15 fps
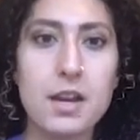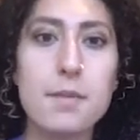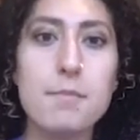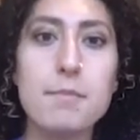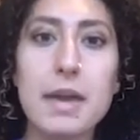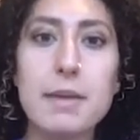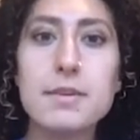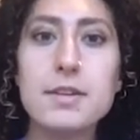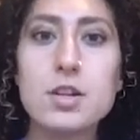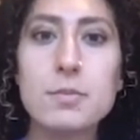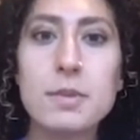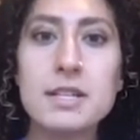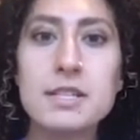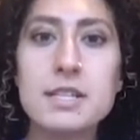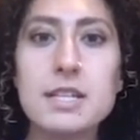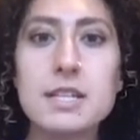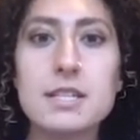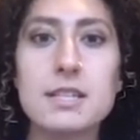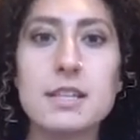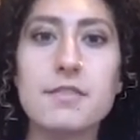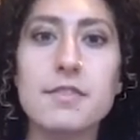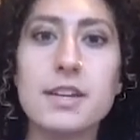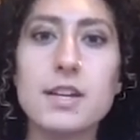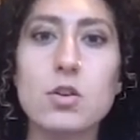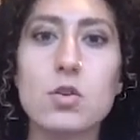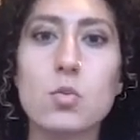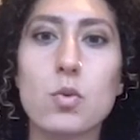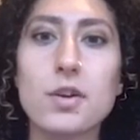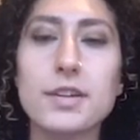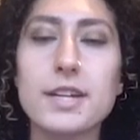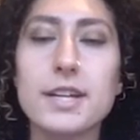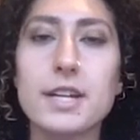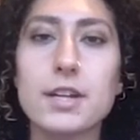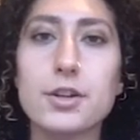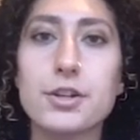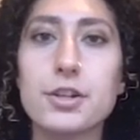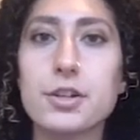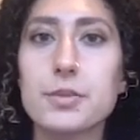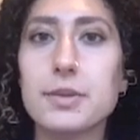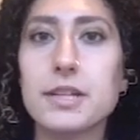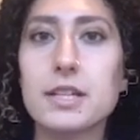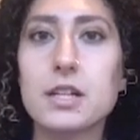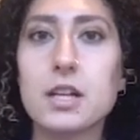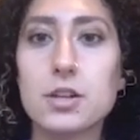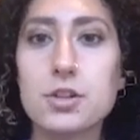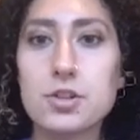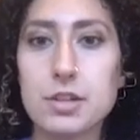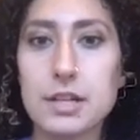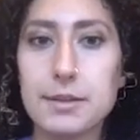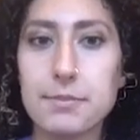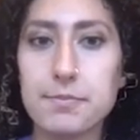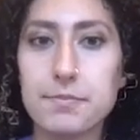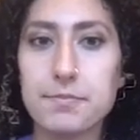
Maybe your mentee is living or working in a European country.